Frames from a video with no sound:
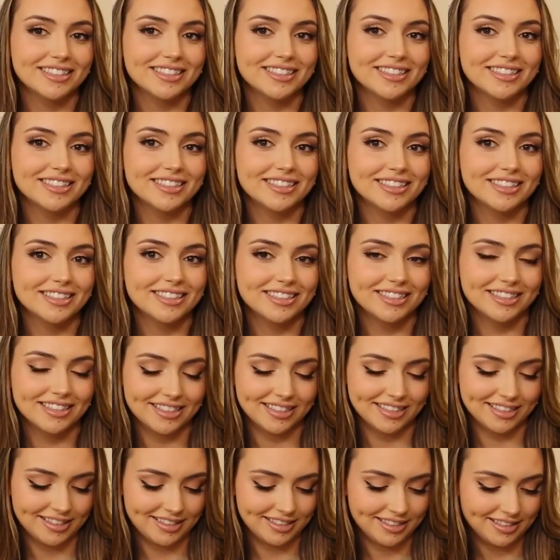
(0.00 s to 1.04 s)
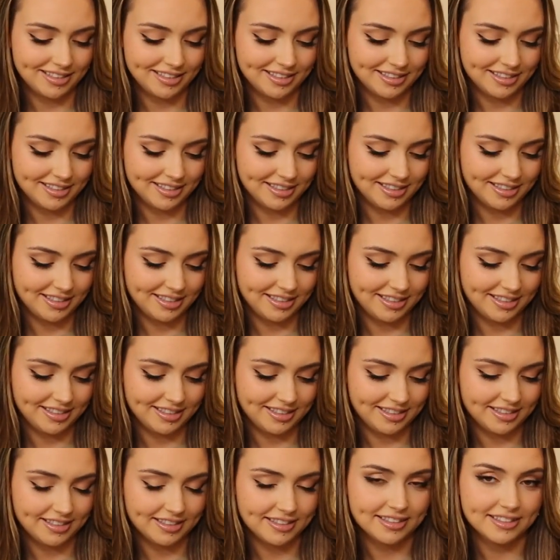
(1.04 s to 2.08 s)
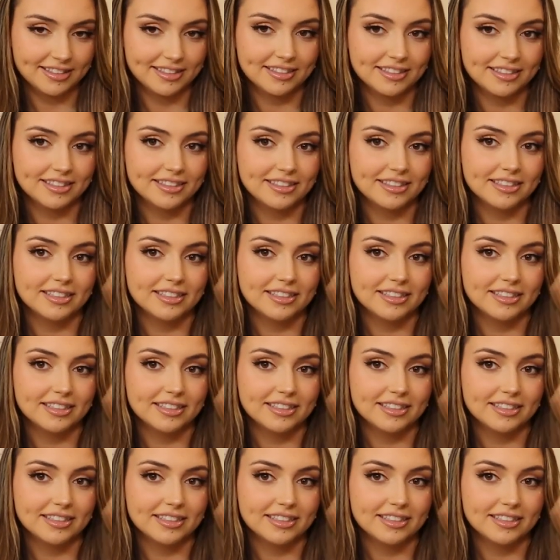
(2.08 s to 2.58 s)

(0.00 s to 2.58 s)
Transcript: [no speech]